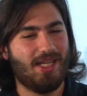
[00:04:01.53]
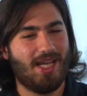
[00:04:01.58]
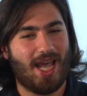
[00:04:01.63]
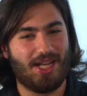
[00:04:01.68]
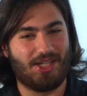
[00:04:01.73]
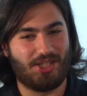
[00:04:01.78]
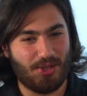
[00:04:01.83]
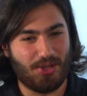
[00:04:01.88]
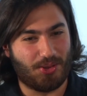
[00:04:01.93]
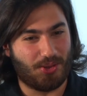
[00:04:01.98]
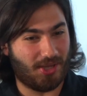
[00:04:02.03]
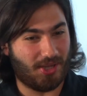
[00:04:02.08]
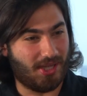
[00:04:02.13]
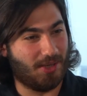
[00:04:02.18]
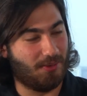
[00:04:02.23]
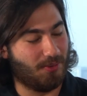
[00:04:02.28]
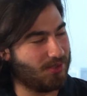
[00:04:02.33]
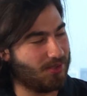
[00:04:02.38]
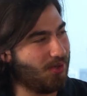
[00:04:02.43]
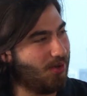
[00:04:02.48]
And she thought
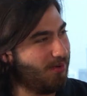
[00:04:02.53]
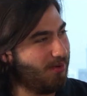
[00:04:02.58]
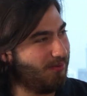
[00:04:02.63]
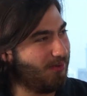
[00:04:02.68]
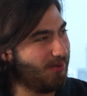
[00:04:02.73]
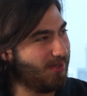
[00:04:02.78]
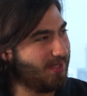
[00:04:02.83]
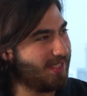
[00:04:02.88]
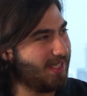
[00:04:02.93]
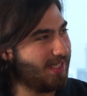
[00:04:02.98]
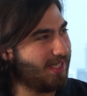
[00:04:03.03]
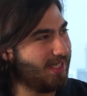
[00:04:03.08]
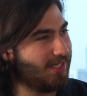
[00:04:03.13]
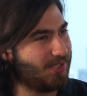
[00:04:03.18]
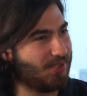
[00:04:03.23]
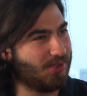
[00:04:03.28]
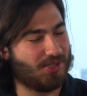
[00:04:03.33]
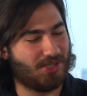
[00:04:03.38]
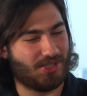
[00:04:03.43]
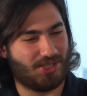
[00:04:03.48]
it was on for a second,
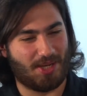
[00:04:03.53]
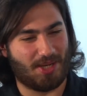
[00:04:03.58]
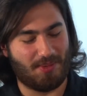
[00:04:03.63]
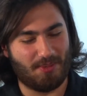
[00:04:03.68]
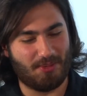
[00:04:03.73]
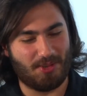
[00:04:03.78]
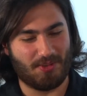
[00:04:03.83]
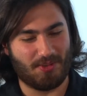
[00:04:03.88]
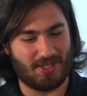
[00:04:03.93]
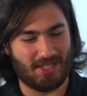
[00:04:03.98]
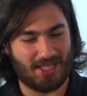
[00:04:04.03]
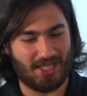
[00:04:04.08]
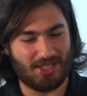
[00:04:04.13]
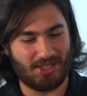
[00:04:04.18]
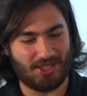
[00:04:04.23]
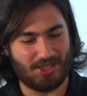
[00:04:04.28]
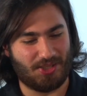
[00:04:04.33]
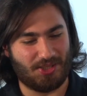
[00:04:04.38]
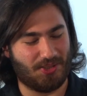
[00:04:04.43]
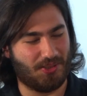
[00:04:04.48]
so I remember she was in the
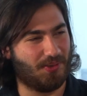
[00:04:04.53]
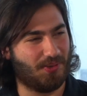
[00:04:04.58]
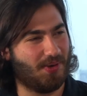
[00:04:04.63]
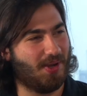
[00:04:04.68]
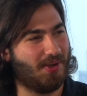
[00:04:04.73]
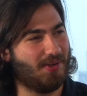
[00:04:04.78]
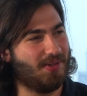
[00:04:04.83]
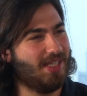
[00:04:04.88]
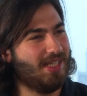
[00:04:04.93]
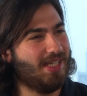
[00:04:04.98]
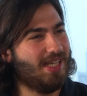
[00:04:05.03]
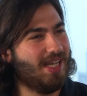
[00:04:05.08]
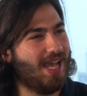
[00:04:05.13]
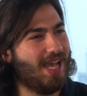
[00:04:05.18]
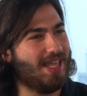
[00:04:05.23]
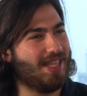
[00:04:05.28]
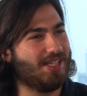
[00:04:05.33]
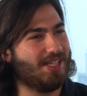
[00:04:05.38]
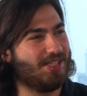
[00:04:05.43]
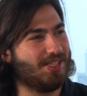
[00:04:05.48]
kitchen. And she turned around,
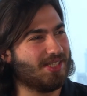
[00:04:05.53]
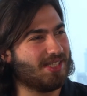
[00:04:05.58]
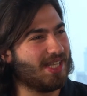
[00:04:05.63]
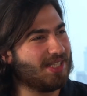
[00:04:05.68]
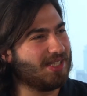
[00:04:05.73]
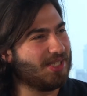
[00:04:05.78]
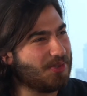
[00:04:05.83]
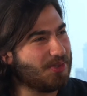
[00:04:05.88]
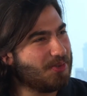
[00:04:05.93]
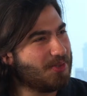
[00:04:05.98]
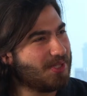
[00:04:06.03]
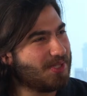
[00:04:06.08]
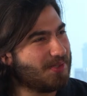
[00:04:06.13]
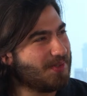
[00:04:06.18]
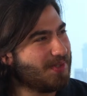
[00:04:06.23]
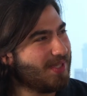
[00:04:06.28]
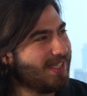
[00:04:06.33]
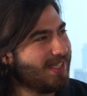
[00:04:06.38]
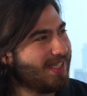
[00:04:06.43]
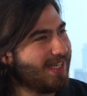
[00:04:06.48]
and then she's just like, "Did you just
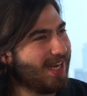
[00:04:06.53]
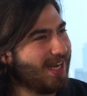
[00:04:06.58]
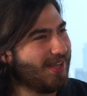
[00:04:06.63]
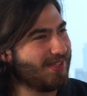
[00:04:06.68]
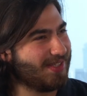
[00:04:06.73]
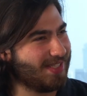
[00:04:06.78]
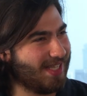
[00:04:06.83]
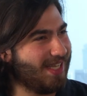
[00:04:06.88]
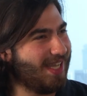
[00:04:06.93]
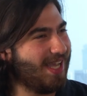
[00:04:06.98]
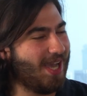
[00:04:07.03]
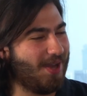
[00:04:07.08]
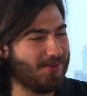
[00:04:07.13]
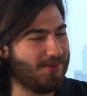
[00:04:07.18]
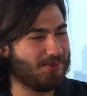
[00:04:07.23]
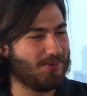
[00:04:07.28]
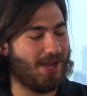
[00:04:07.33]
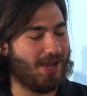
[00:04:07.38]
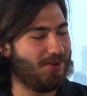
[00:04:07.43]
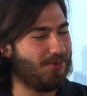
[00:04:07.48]
do that?" And I was like, "Yeah, I
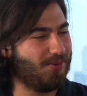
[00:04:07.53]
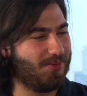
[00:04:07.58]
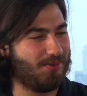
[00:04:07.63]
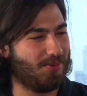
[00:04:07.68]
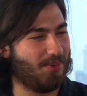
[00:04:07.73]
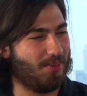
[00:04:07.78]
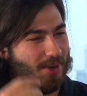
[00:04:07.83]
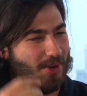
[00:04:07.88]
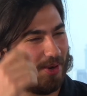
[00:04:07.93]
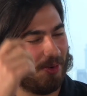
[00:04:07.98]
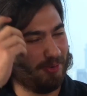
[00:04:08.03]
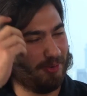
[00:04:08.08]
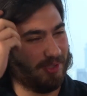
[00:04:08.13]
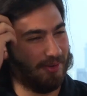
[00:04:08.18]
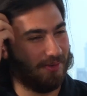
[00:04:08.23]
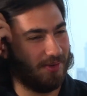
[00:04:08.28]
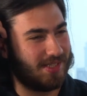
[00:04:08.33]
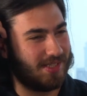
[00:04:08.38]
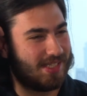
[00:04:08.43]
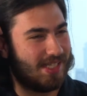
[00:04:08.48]
was." I don't even remember how old
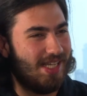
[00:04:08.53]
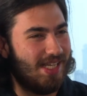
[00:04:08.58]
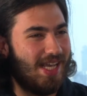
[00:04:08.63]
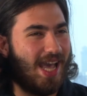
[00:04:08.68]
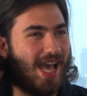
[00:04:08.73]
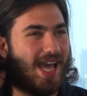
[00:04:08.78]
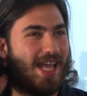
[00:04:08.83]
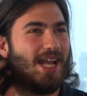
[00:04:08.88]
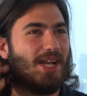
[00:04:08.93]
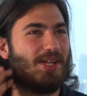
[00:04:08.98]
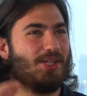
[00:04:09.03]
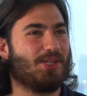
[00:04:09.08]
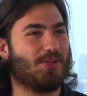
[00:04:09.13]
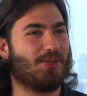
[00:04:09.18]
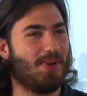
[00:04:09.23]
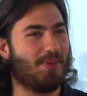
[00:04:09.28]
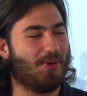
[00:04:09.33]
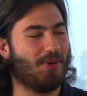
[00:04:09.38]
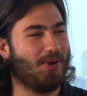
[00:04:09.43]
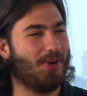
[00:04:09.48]
I was, and I just
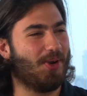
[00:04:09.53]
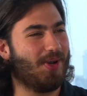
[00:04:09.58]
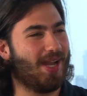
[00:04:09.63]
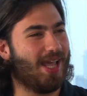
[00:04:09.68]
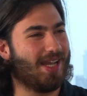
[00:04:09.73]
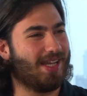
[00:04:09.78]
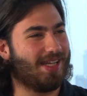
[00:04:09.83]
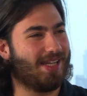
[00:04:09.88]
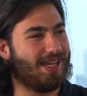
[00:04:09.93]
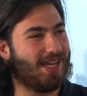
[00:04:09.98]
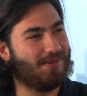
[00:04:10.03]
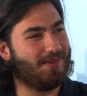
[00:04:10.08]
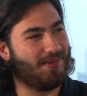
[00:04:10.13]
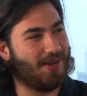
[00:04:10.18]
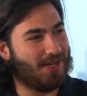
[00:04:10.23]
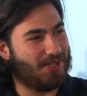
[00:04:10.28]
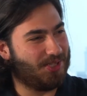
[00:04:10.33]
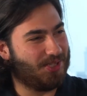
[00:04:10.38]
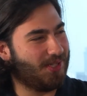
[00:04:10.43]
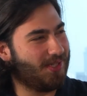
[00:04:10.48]
remember her like kind of
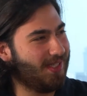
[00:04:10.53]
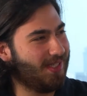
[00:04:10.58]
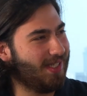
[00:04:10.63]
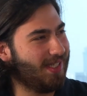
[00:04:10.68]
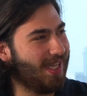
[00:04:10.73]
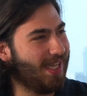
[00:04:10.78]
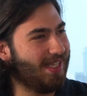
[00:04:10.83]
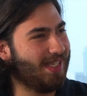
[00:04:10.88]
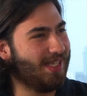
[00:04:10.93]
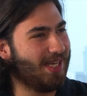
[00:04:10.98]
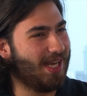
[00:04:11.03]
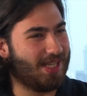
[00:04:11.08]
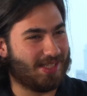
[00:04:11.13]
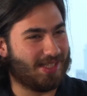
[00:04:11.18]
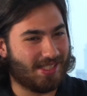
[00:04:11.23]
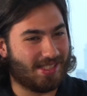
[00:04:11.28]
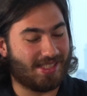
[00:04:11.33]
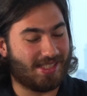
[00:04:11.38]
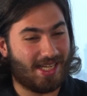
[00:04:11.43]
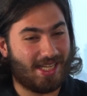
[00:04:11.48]
like chuckling. And then like
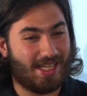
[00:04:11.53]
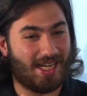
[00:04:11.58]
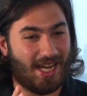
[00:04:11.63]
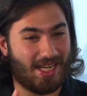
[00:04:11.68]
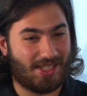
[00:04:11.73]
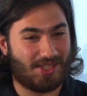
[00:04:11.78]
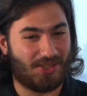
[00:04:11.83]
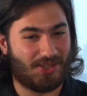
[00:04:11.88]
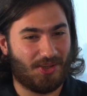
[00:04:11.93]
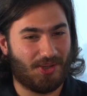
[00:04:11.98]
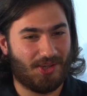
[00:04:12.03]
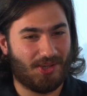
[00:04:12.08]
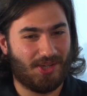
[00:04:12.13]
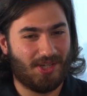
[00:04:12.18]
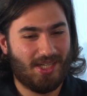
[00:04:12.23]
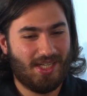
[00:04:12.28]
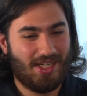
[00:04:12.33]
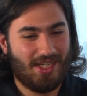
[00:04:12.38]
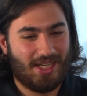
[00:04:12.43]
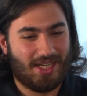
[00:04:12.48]
the second I saw
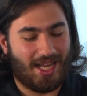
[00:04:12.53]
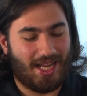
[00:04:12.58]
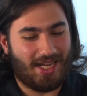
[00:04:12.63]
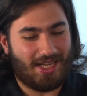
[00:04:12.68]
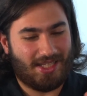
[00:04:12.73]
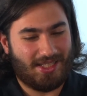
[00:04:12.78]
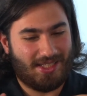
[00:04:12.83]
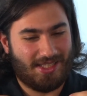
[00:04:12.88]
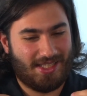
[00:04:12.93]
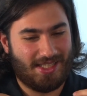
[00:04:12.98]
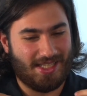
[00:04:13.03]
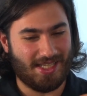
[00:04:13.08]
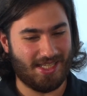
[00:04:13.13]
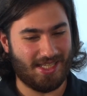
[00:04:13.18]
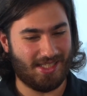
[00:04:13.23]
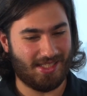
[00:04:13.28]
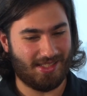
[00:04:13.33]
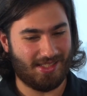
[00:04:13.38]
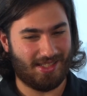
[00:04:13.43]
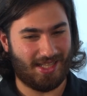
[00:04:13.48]
her like
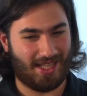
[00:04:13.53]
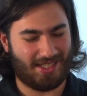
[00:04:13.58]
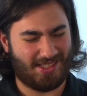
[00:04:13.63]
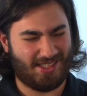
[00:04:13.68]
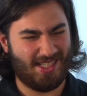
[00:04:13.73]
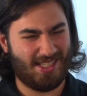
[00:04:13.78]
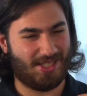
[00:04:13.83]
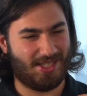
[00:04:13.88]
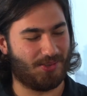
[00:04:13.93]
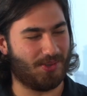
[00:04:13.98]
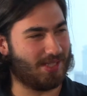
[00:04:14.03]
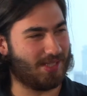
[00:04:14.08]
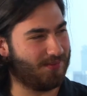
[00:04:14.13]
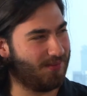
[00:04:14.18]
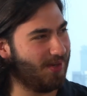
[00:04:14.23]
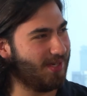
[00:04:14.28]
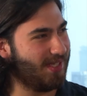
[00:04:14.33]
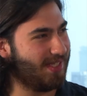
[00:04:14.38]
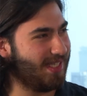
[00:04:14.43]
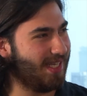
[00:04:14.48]
de-stress
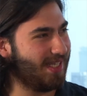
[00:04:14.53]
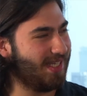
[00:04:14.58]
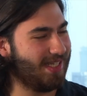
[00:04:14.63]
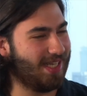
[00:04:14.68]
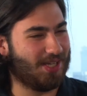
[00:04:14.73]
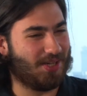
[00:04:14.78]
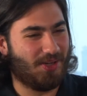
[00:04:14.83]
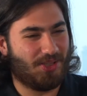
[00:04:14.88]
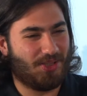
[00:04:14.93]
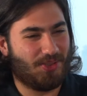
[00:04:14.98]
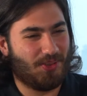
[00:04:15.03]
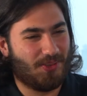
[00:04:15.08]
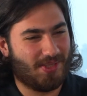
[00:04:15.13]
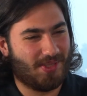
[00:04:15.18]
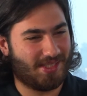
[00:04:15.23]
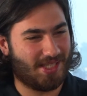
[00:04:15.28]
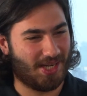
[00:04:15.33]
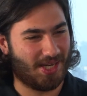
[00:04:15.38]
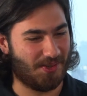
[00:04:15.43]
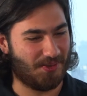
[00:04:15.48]
for a second, like her
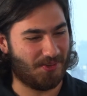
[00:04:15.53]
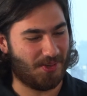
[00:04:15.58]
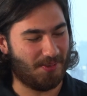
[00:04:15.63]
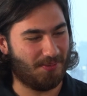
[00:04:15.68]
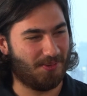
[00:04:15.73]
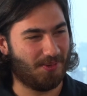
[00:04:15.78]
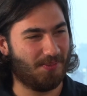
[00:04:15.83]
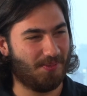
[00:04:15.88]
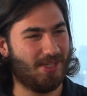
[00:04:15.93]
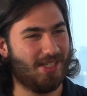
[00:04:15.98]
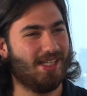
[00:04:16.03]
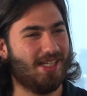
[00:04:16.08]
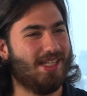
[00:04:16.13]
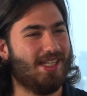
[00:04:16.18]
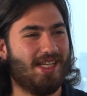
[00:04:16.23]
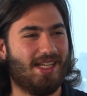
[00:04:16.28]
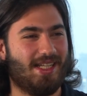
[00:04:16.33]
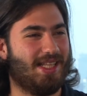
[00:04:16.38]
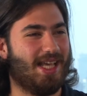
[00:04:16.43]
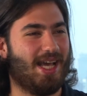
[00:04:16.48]
shoulders kind of dropped for a minute.
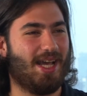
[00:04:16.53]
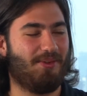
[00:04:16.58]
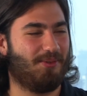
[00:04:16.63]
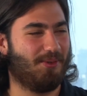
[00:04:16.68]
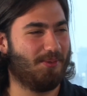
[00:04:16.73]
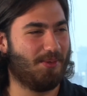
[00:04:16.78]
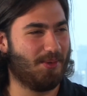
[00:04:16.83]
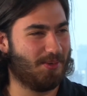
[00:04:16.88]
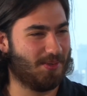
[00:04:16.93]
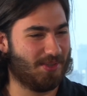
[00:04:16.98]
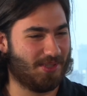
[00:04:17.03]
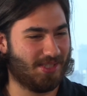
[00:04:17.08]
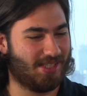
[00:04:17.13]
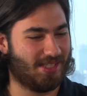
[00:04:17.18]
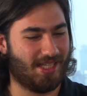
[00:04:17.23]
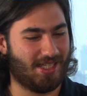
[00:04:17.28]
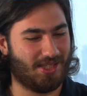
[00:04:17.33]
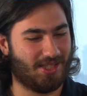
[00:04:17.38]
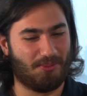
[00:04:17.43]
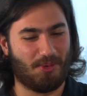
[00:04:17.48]
That for me was just
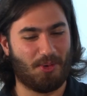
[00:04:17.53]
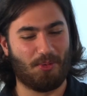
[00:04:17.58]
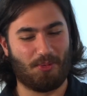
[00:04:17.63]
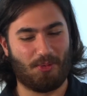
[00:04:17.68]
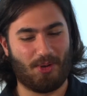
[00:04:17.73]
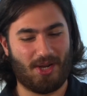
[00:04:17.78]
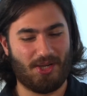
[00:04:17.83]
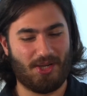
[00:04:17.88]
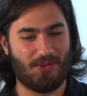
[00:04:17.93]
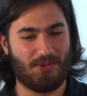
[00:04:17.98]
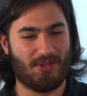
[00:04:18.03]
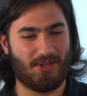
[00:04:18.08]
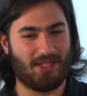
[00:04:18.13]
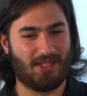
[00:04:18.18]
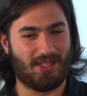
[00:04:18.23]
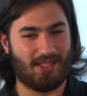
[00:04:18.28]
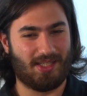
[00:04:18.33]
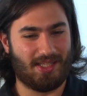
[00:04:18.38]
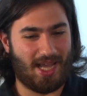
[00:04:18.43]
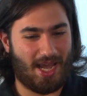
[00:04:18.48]
like the moment where I knew
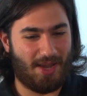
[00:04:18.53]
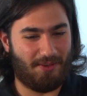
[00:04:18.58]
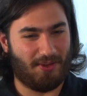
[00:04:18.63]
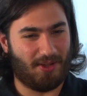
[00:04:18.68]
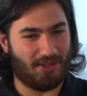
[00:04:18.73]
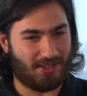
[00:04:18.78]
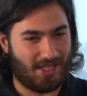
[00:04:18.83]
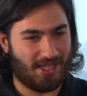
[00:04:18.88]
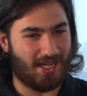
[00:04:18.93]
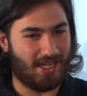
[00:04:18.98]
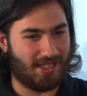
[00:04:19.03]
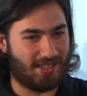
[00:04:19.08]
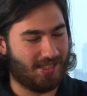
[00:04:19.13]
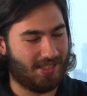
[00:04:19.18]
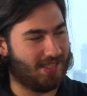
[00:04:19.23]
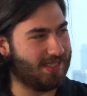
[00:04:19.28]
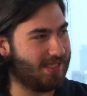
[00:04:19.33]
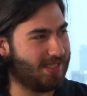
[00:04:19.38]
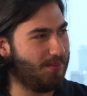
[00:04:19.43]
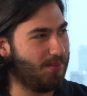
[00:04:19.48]
that I felt
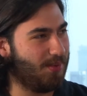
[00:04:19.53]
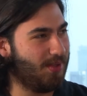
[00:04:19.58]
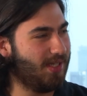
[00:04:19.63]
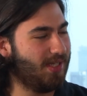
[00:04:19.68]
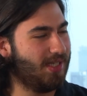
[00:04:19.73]
connected to something.